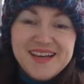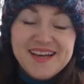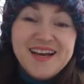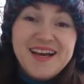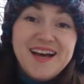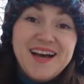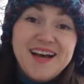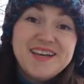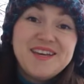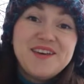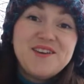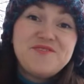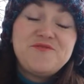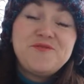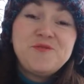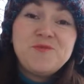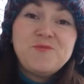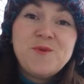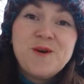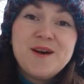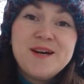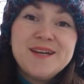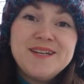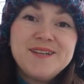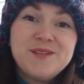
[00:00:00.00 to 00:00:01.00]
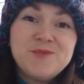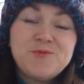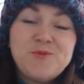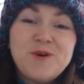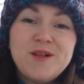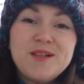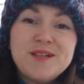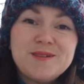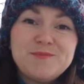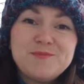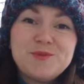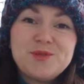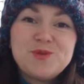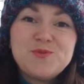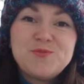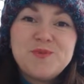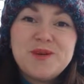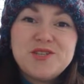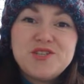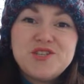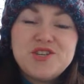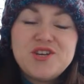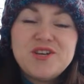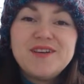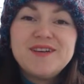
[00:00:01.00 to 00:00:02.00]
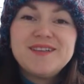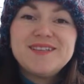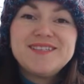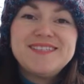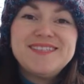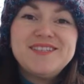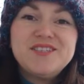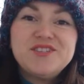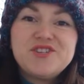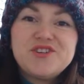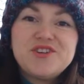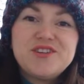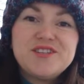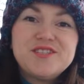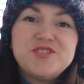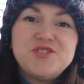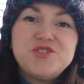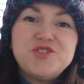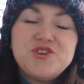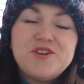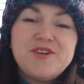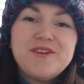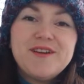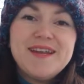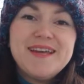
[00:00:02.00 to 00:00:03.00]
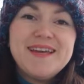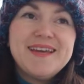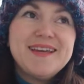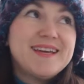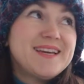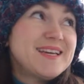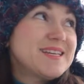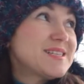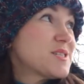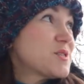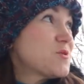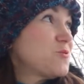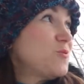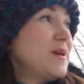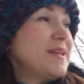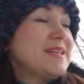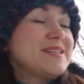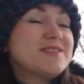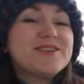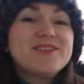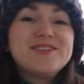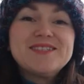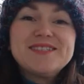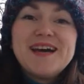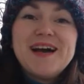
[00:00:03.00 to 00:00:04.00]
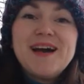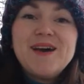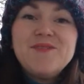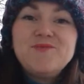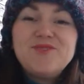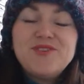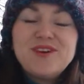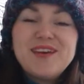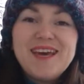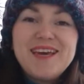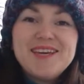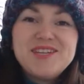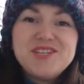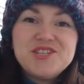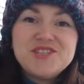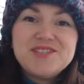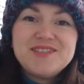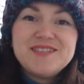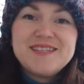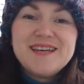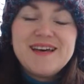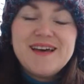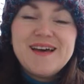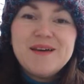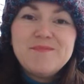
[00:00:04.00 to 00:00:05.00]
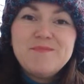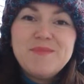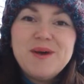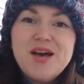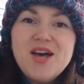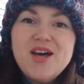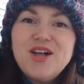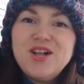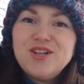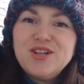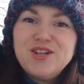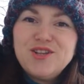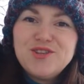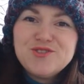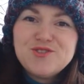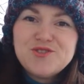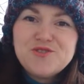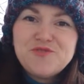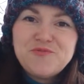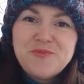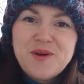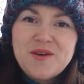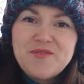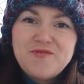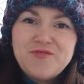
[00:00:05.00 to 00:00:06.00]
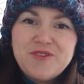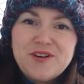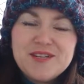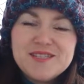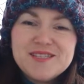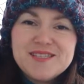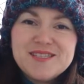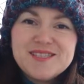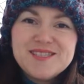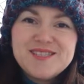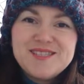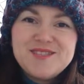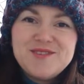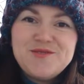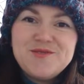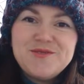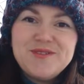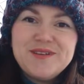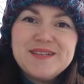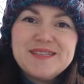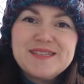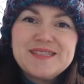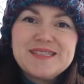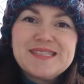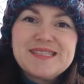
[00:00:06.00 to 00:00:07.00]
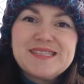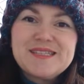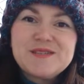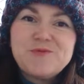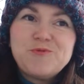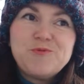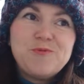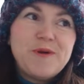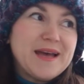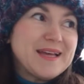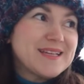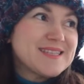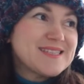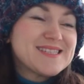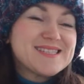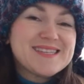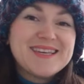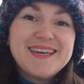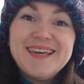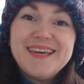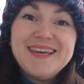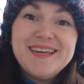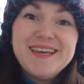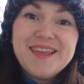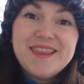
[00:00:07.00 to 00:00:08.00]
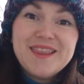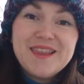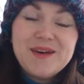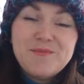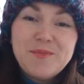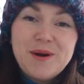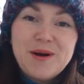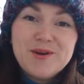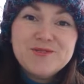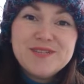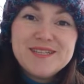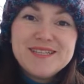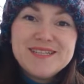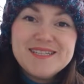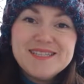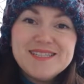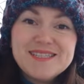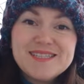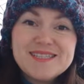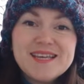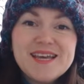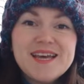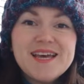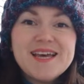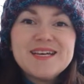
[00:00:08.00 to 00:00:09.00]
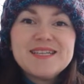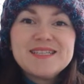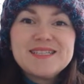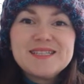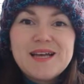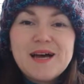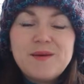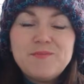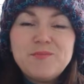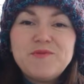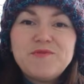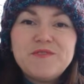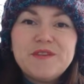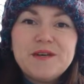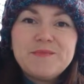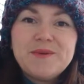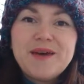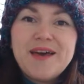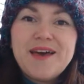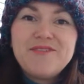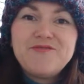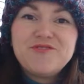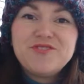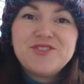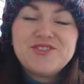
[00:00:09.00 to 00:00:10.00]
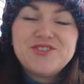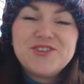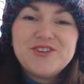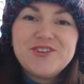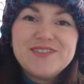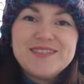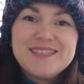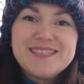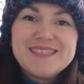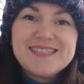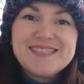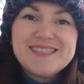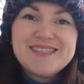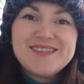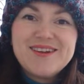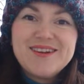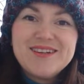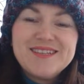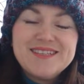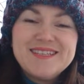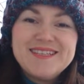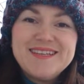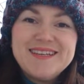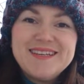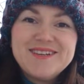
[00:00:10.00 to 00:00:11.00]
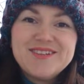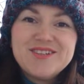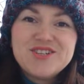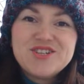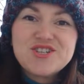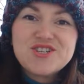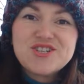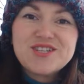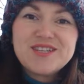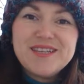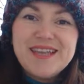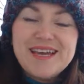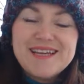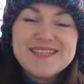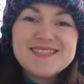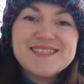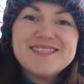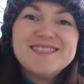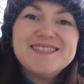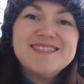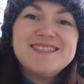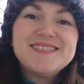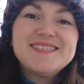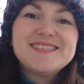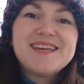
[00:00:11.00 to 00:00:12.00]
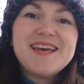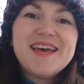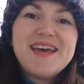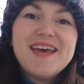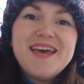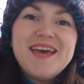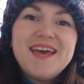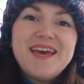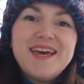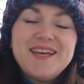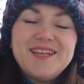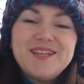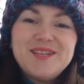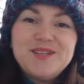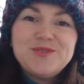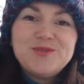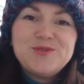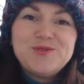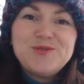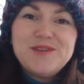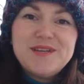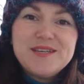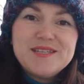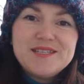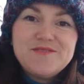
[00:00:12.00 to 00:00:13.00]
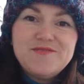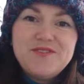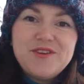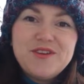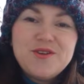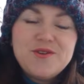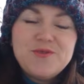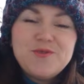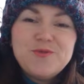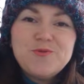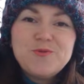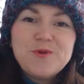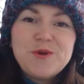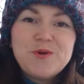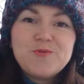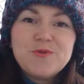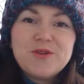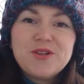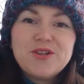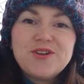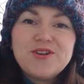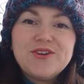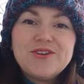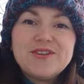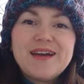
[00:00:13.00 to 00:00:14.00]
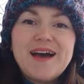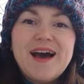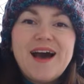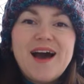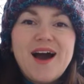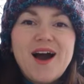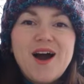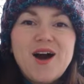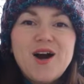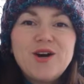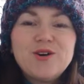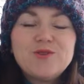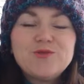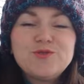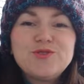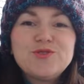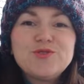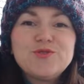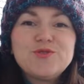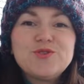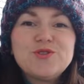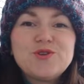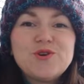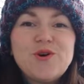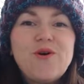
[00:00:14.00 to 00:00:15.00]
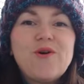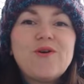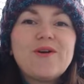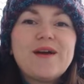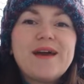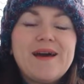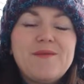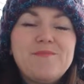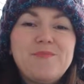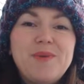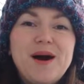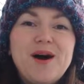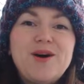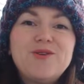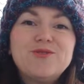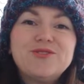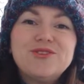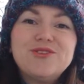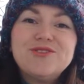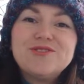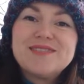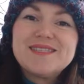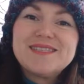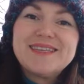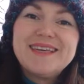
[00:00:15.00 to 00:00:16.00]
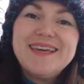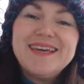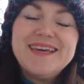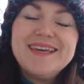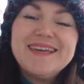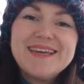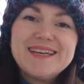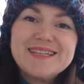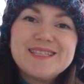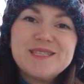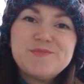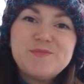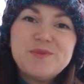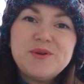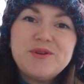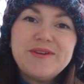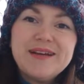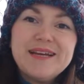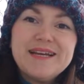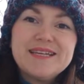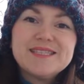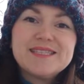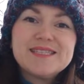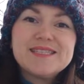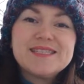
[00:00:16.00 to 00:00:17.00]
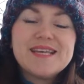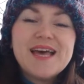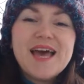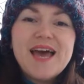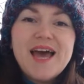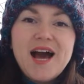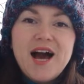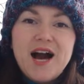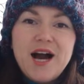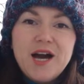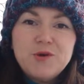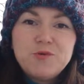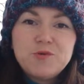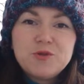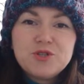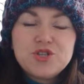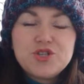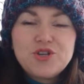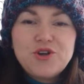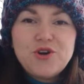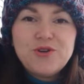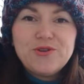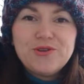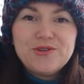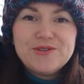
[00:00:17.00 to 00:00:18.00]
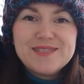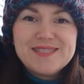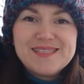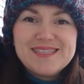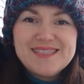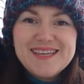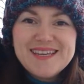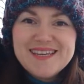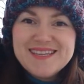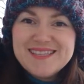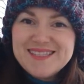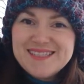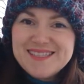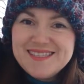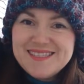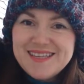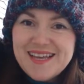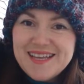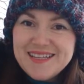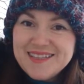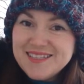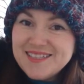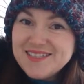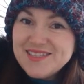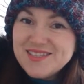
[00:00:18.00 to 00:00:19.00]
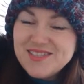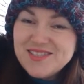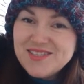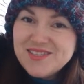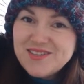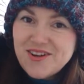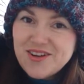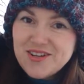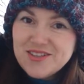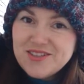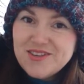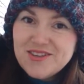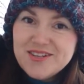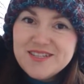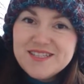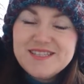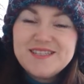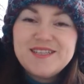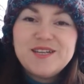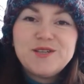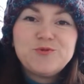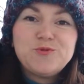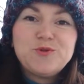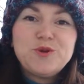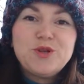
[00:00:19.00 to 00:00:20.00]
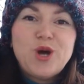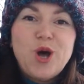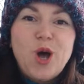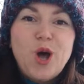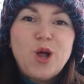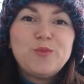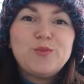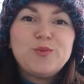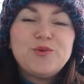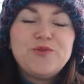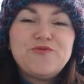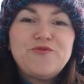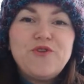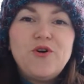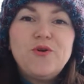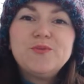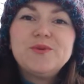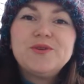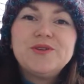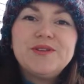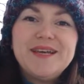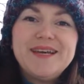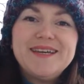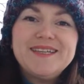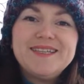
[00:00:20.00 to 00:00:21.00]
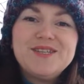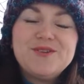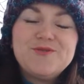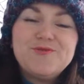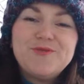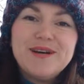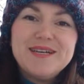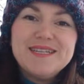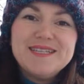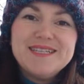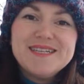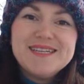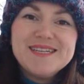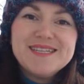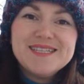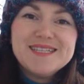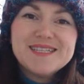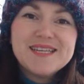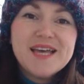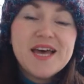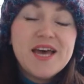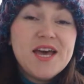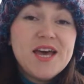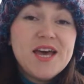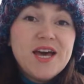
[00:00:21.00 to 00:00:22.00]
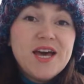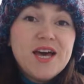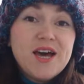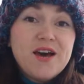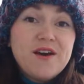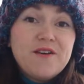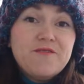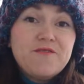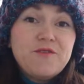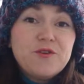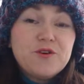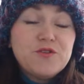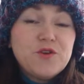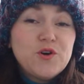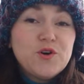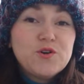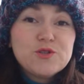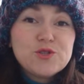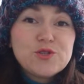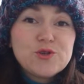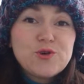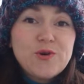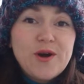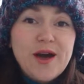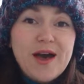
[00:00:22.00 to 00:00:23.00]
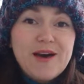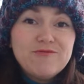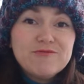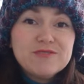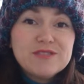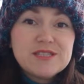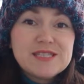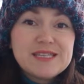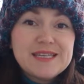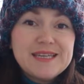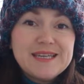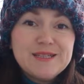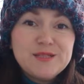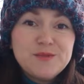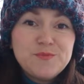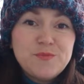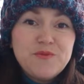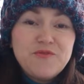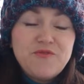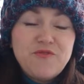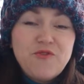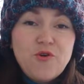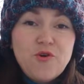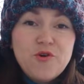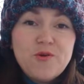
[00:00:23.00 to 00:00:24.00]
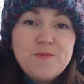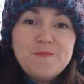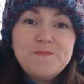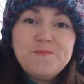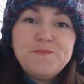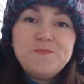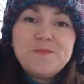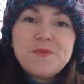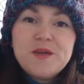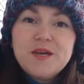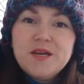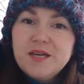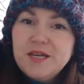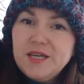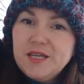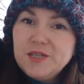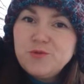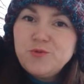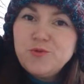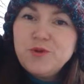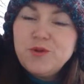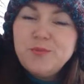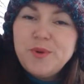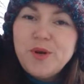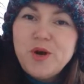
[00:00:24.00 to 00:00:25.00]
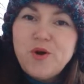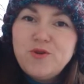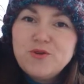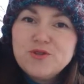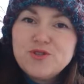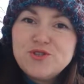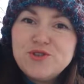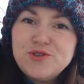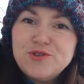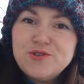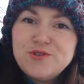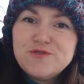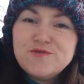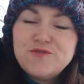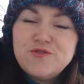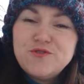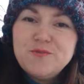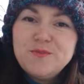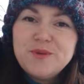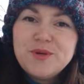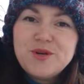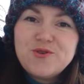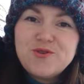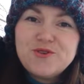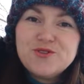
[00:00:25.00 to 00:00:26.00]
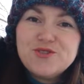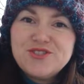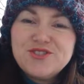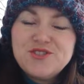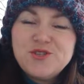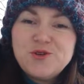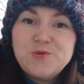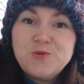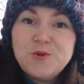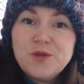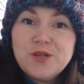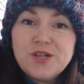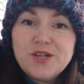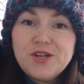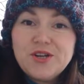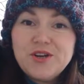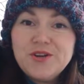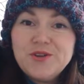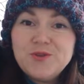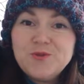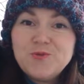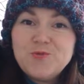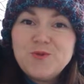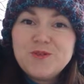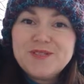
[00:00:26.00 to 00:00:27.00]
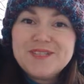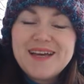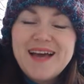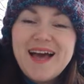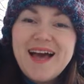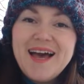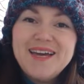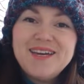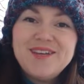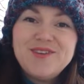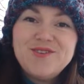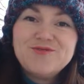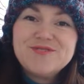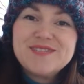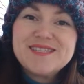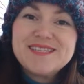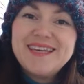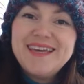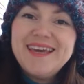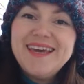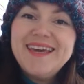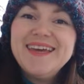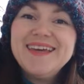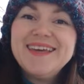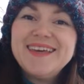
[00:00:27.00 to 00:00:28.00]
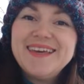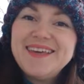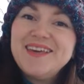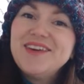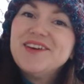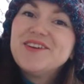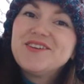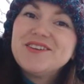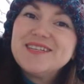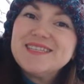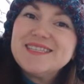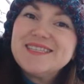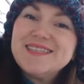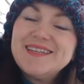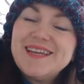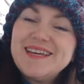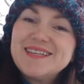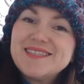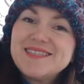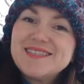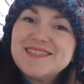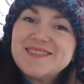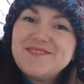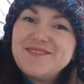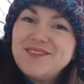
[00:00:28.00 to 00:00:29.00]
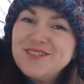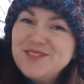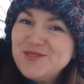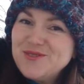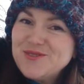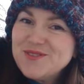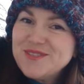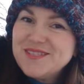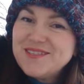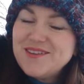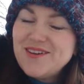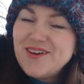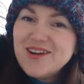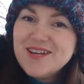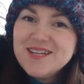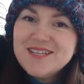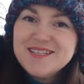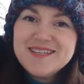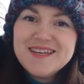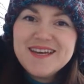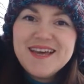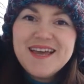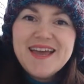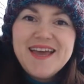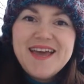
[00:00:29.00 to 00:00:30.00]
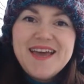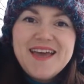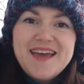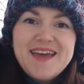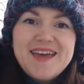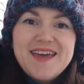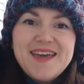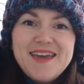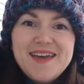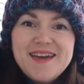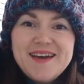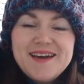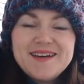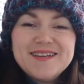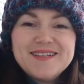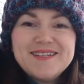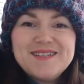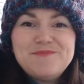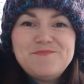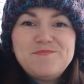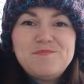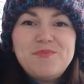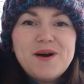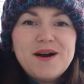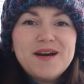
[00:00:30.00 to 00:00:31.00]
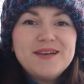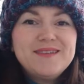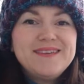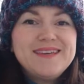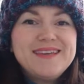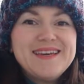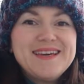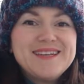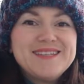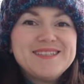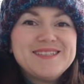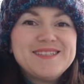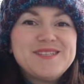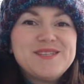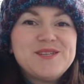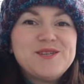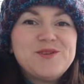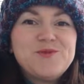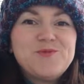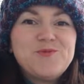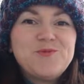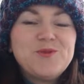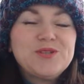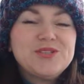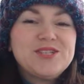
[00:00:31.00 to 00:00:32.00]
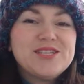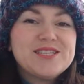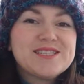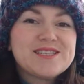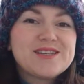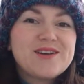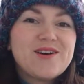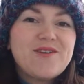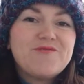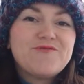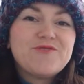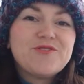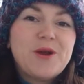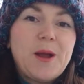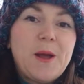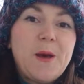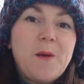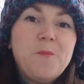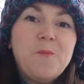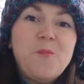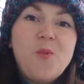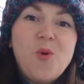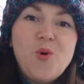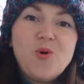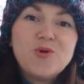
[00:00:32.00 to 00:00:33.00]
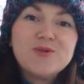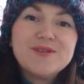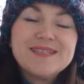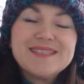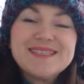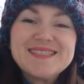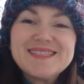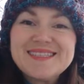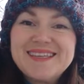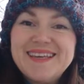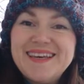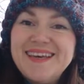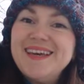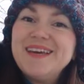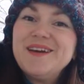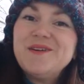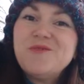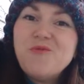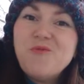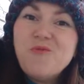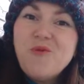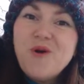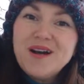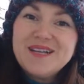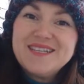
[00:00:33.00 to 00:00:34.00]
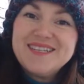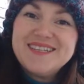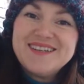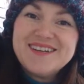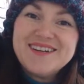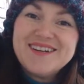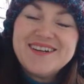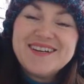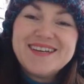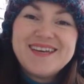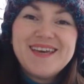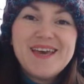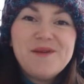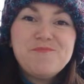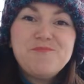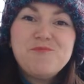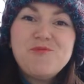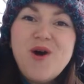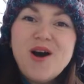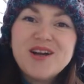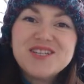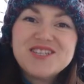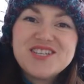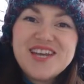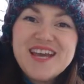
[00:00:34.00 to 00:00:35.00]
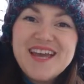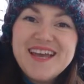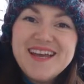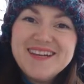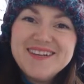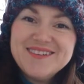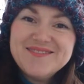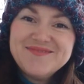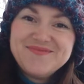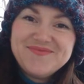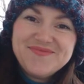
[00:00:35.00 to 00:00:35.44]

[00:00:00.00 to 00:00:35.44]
Hi everyone and welcome to my channel Teacher's Journey. It's winter time, vacation time. Lots of my friends and students went skiing in the mountains. Some of them have returned and started English lessons. And in today's video we will learn how to talk about your skiing experience. I will show you six sentence starters that will help you formulate your ideas. For those who haven't skied before, it will be also useful because you will learn what kind of skiing gear is necessary to start and by the end you will discover a modern skiing wonder. Keep watching!